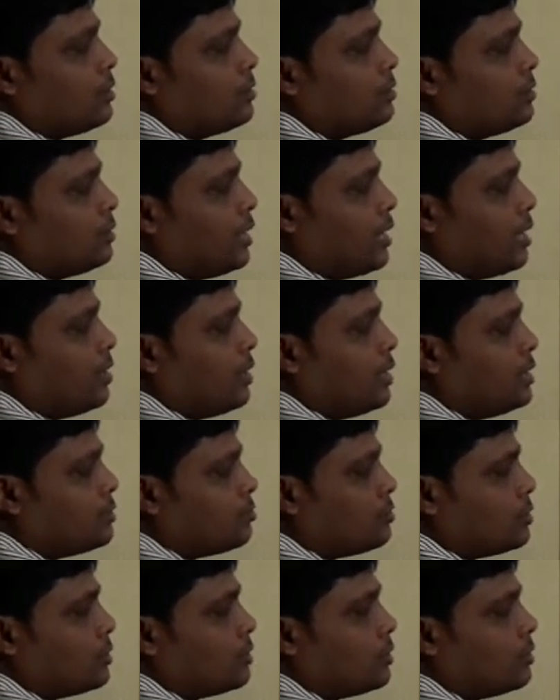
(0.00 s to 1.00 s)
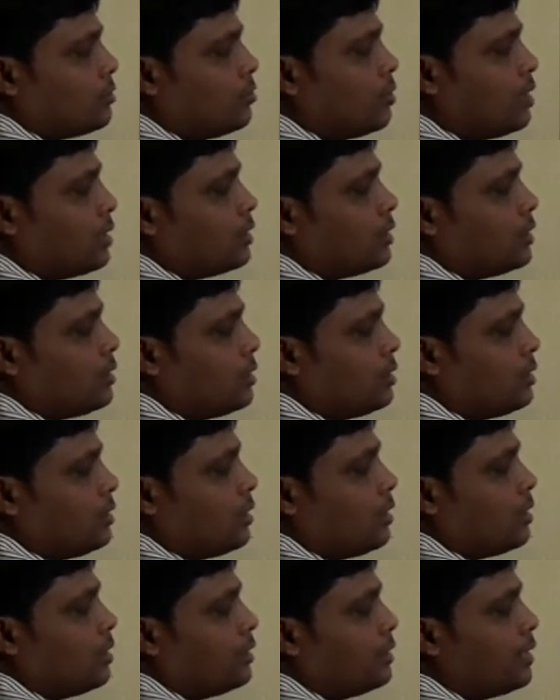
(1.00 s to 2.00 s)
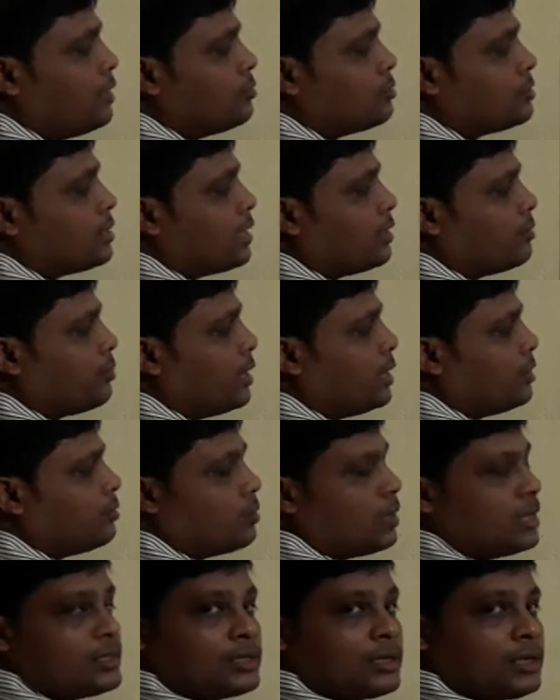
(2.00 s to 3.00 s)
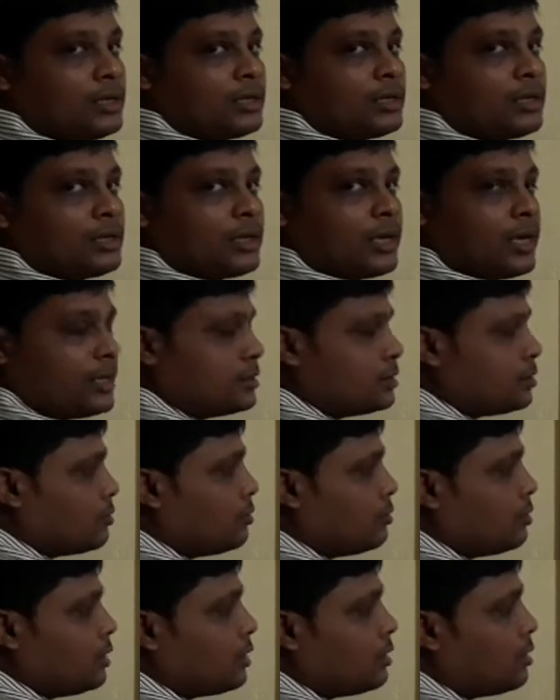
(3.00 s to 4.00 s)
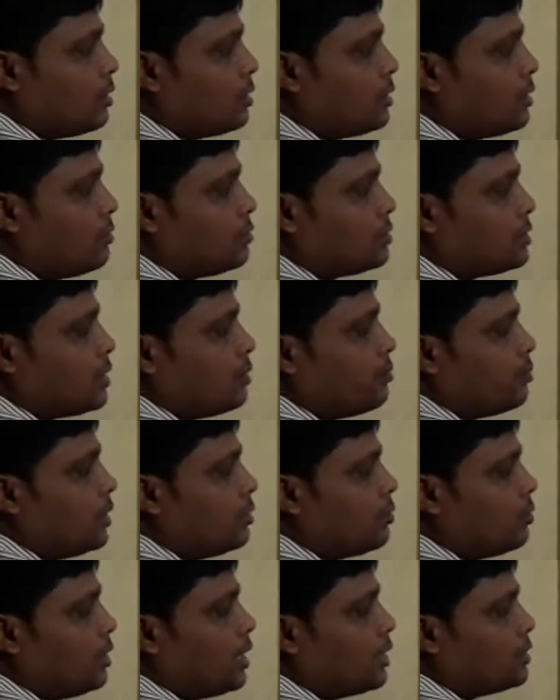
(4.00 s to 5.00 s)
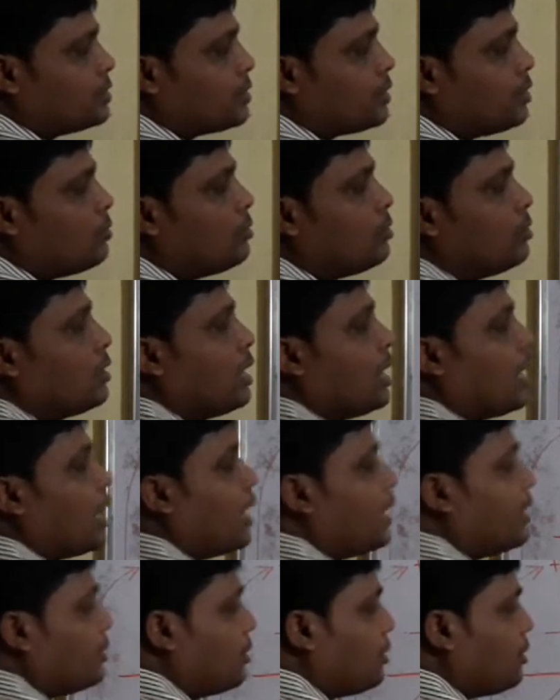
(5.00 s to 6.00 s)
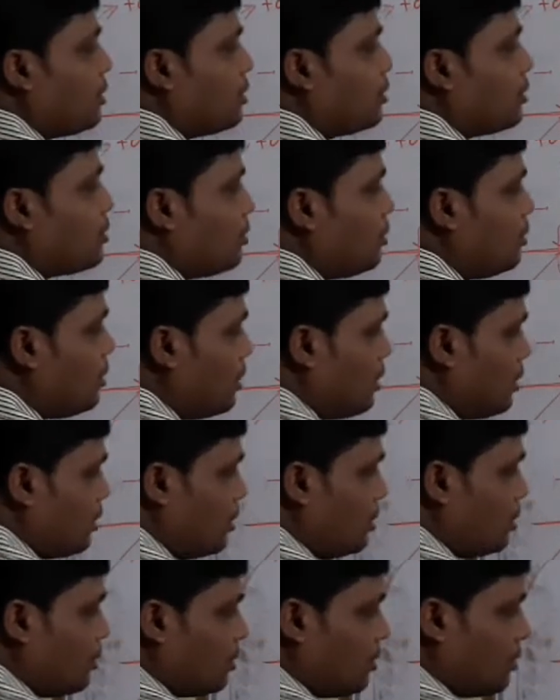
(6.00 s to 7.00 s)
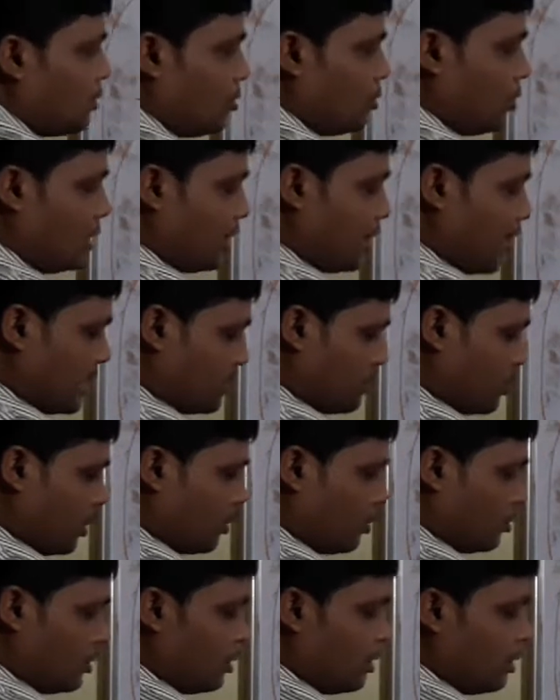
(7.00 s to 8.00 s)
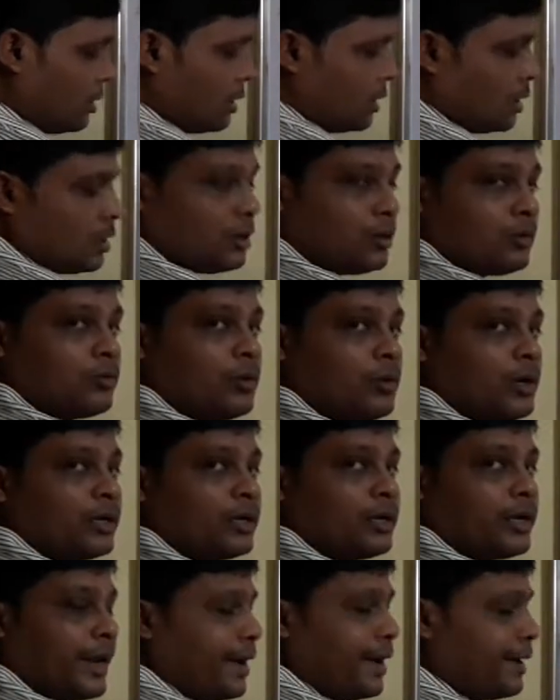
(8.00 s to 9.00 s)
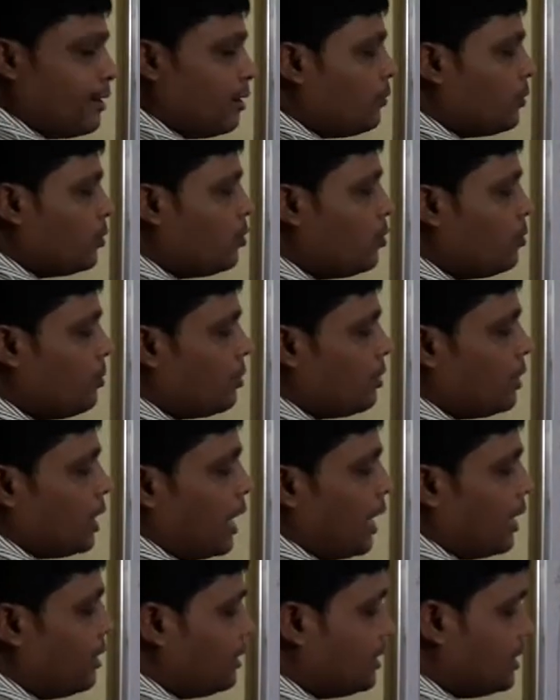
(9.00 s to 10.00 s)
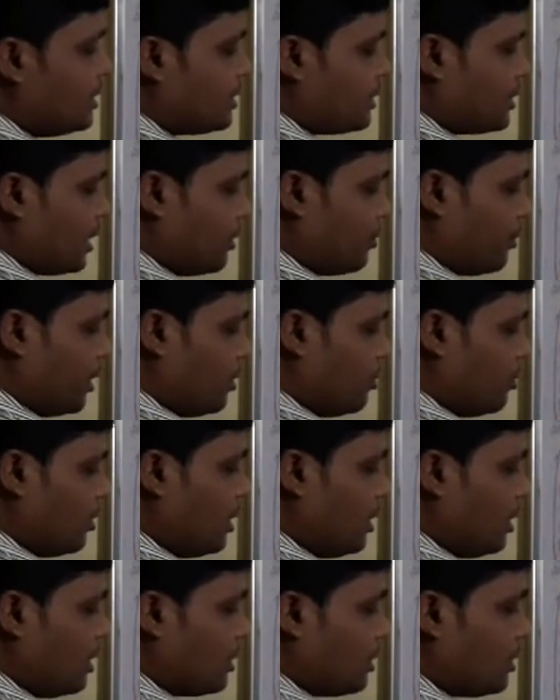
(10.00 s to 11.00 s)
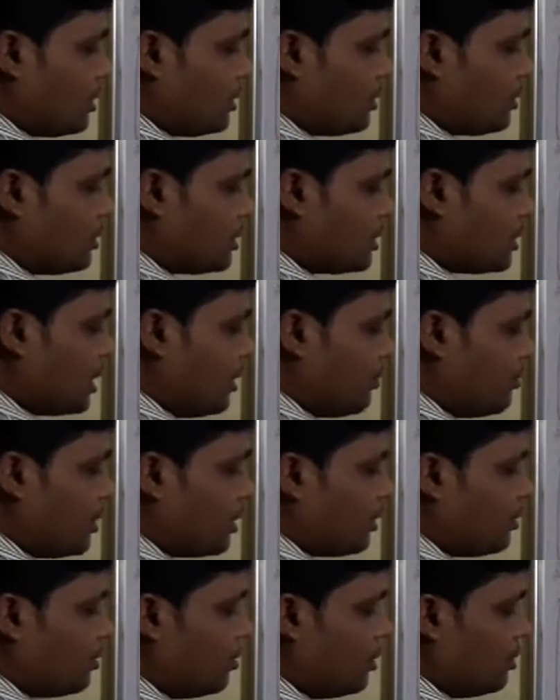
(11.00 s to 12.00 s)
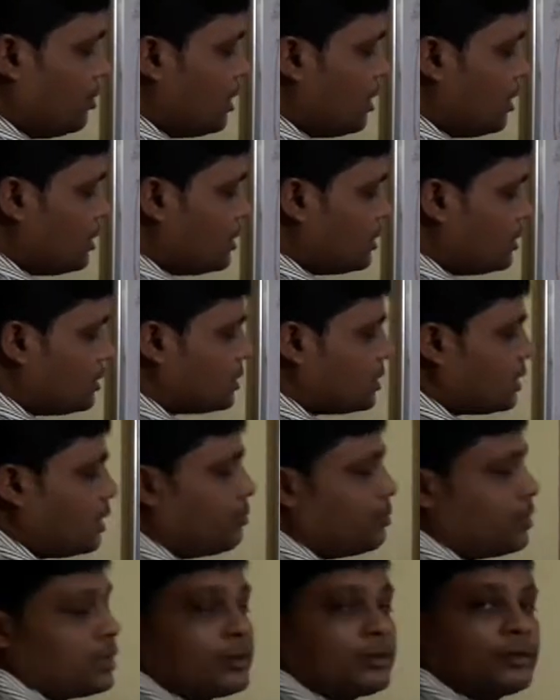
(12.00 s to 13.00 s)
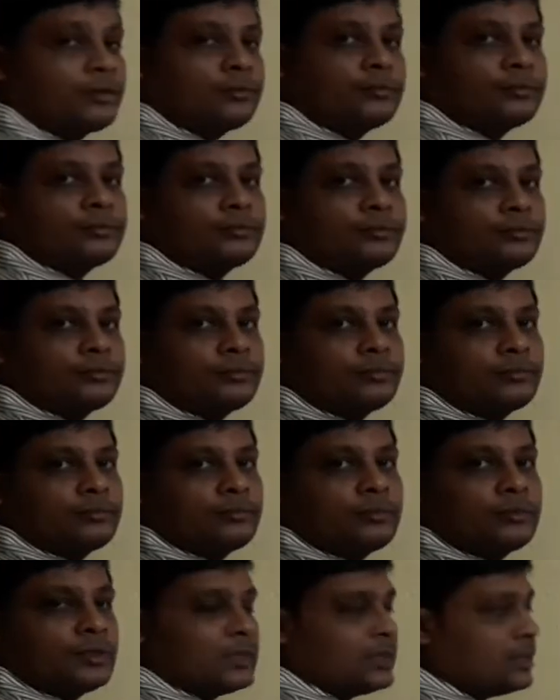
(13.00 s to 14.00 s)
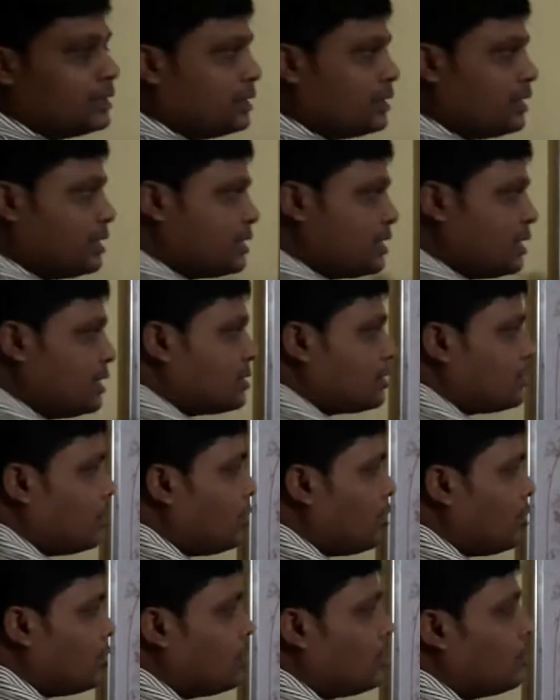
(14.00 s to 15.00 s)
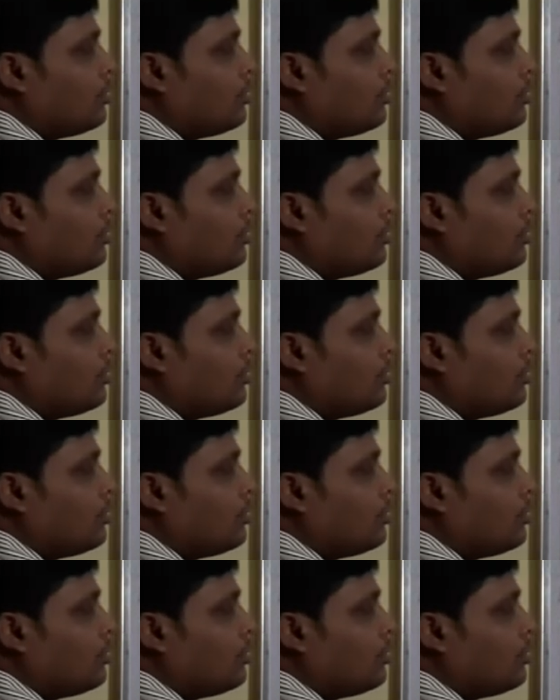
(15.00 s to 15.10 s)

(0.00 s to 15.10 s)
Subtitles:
there is one continue statement was executed. Continue statement will execute and the control will transfer to the what? End of loop, and this statement will be skipped. This is the